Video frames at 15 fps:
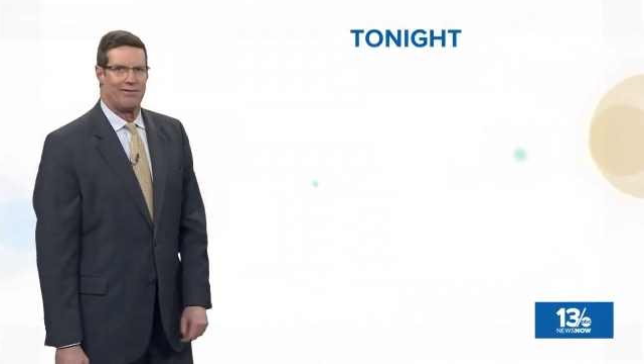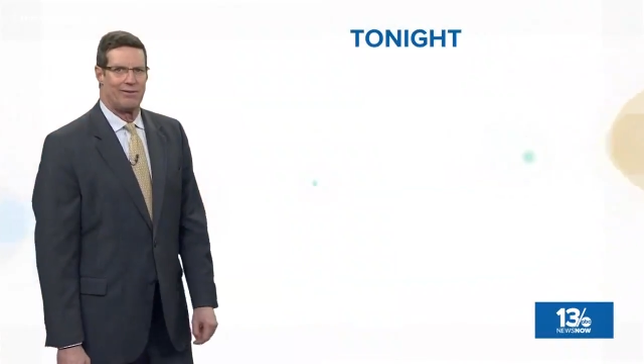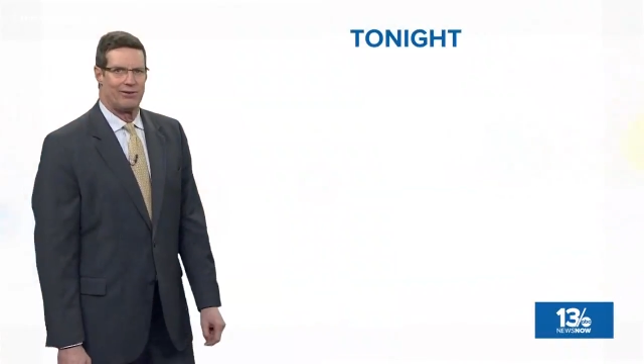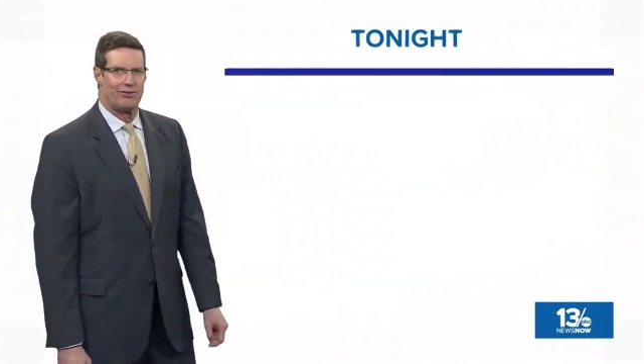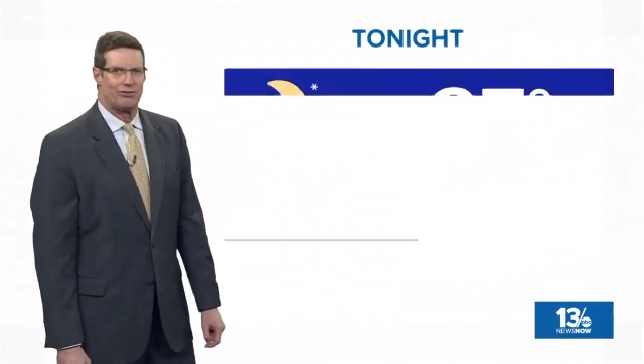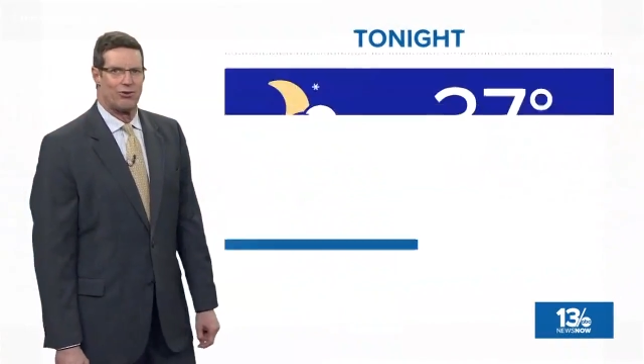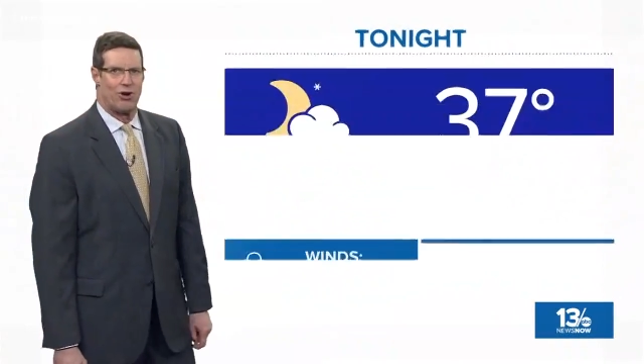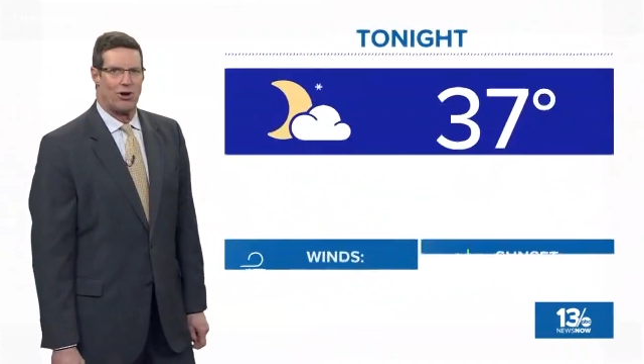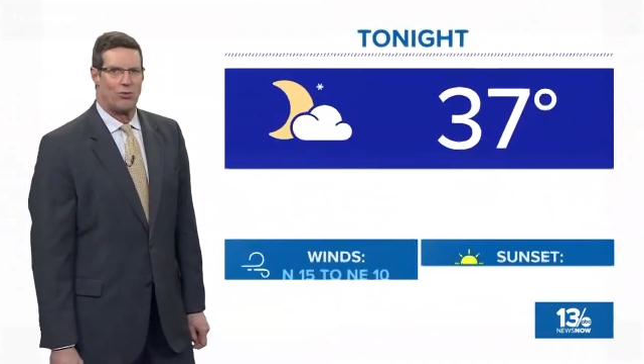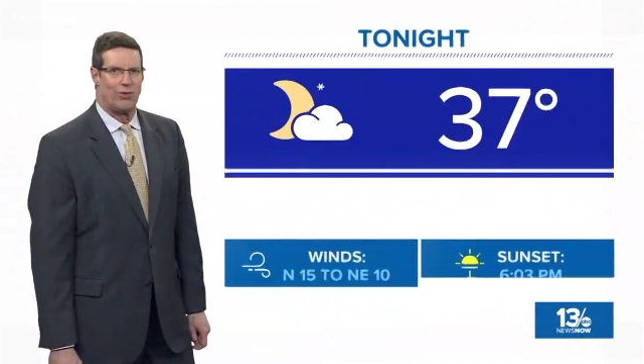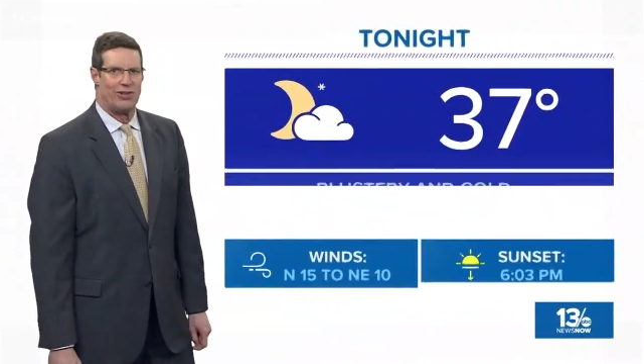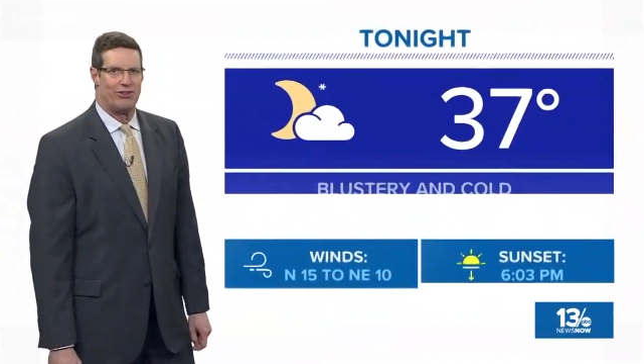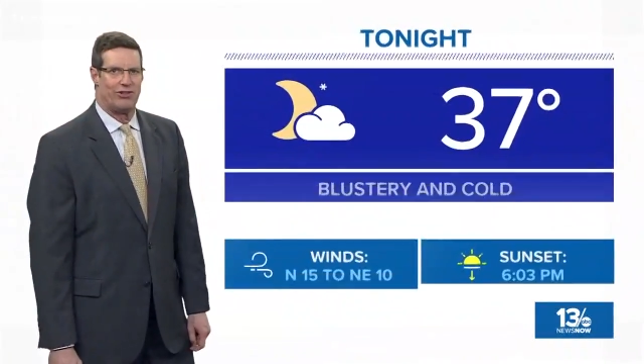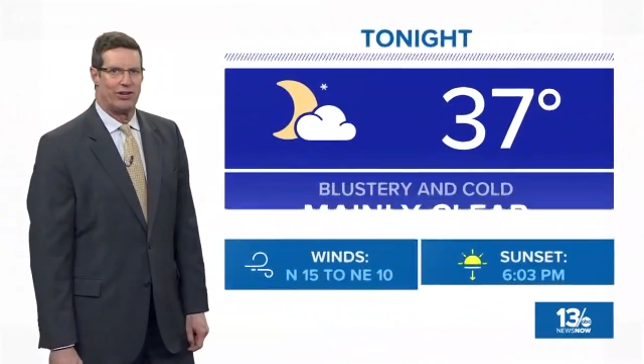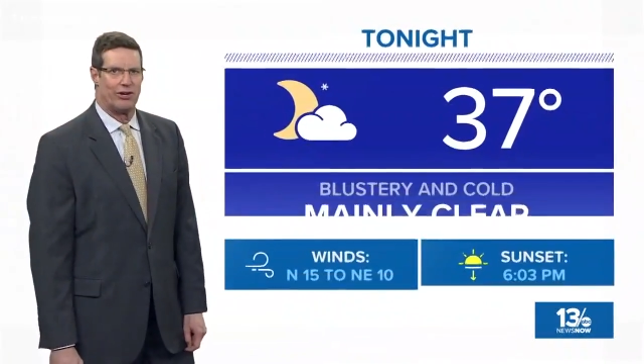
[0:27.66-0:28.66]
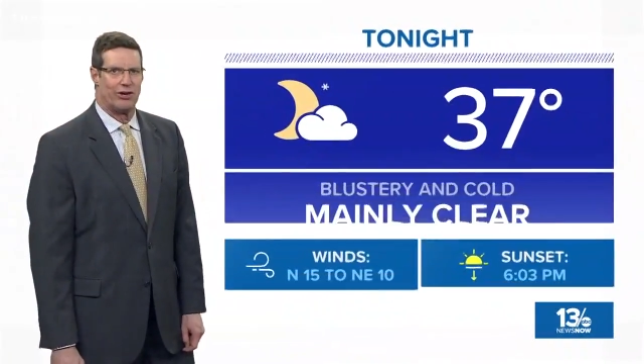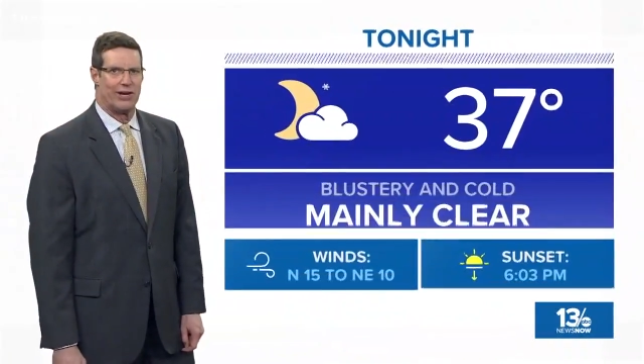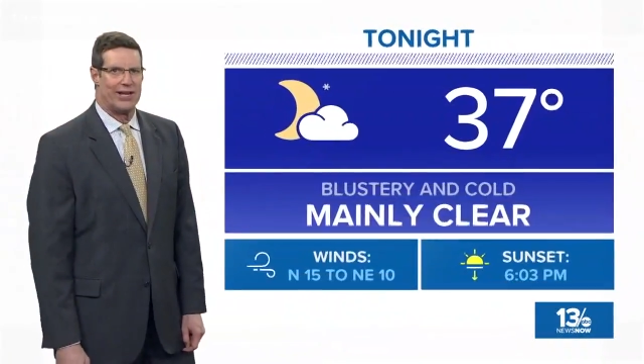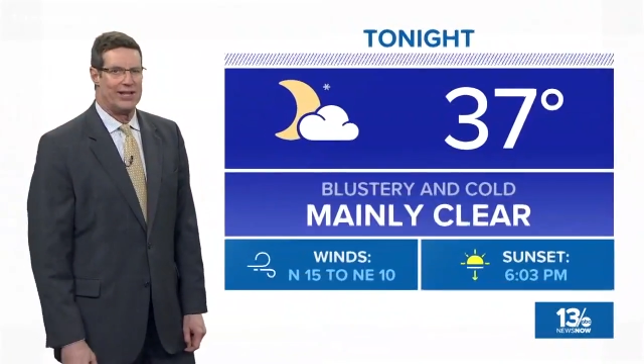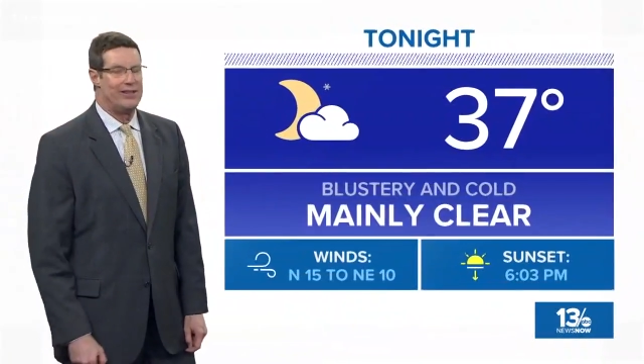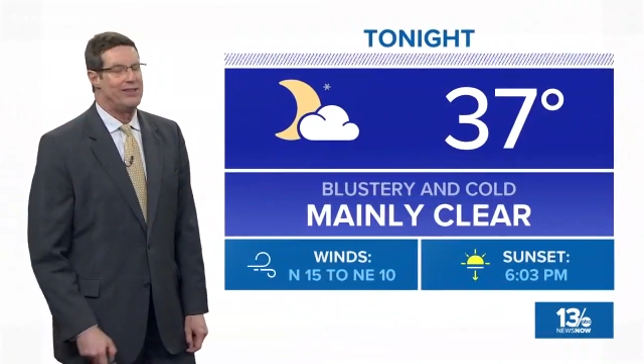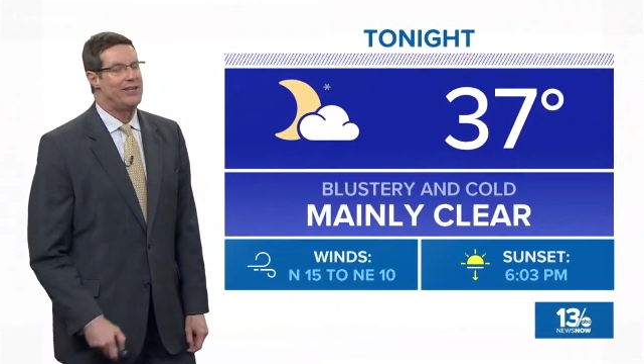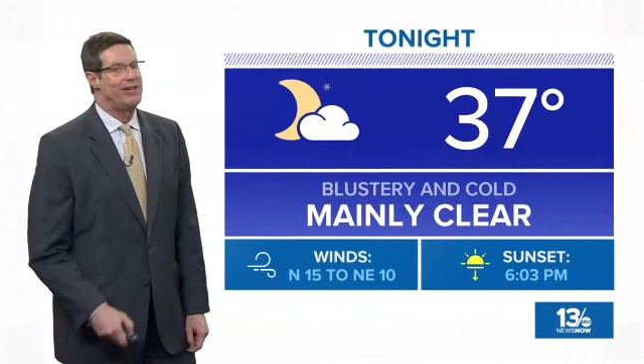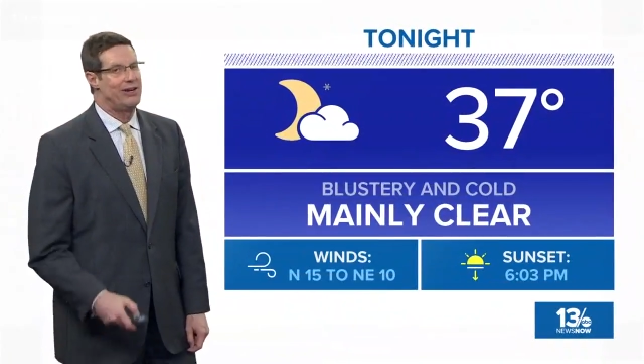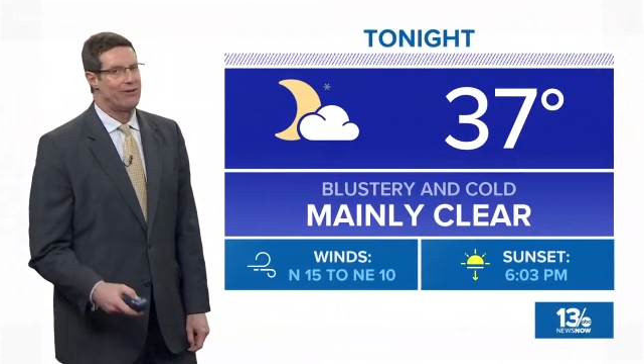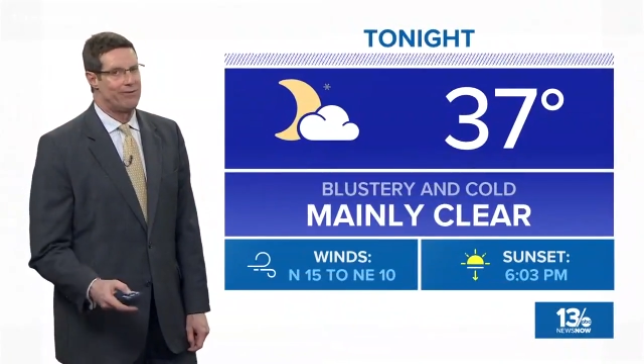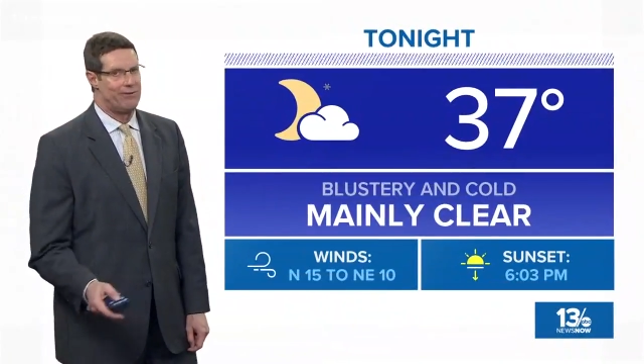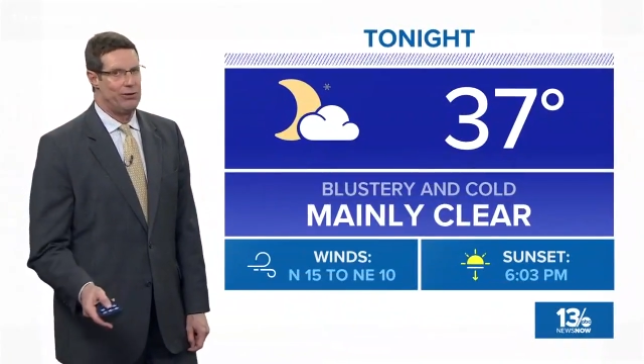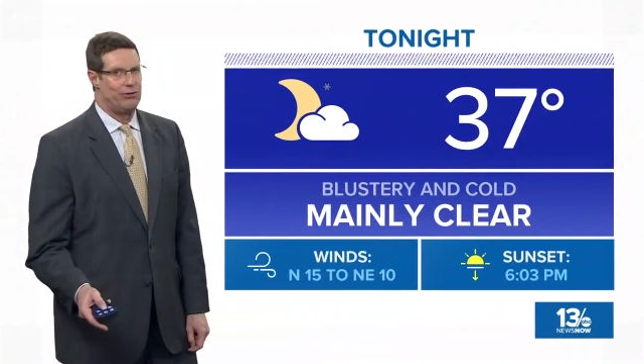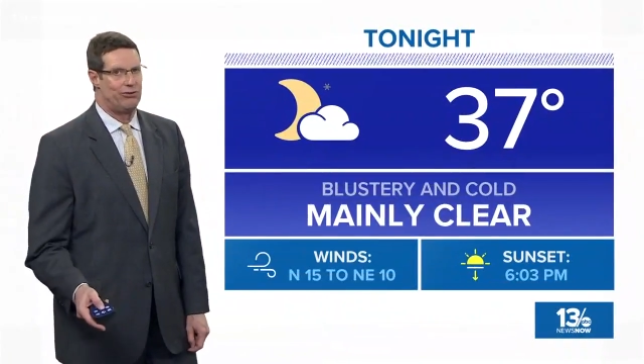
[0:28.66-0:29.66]
of uh, strong winds here in the near
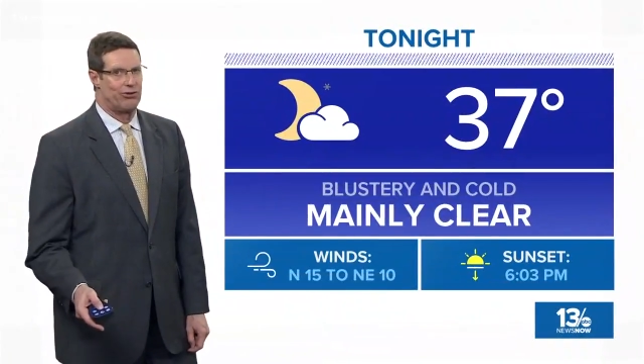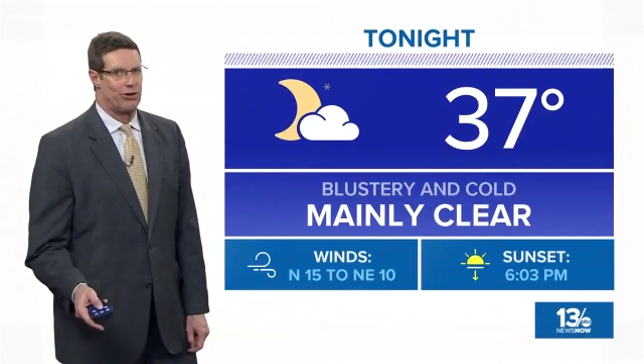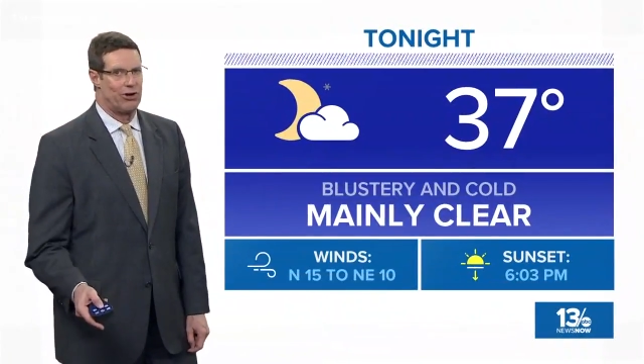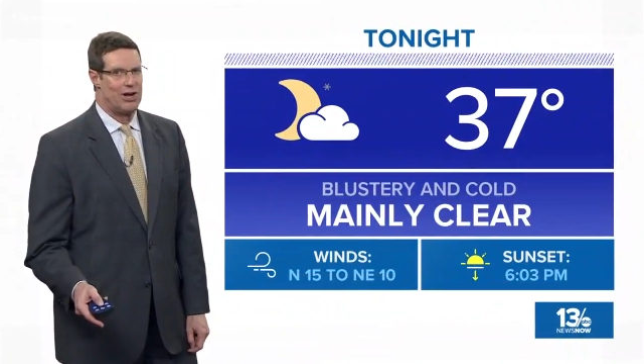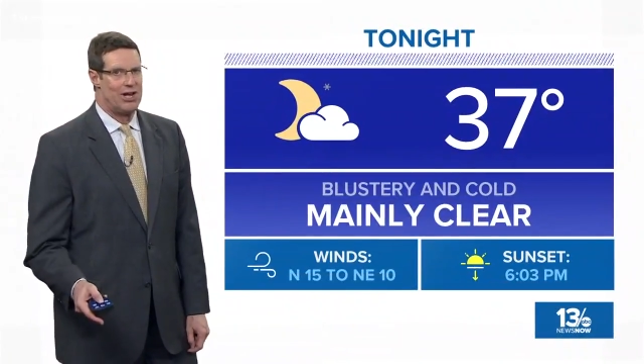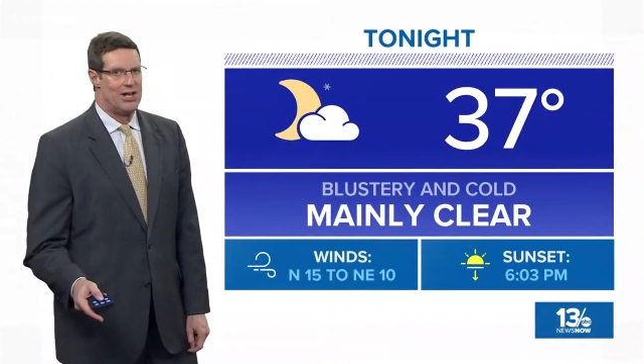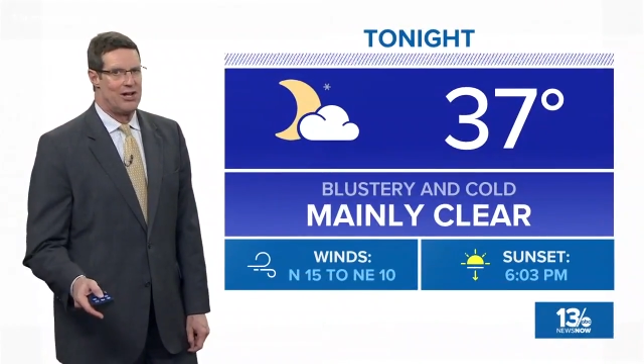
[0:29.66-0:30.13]
future.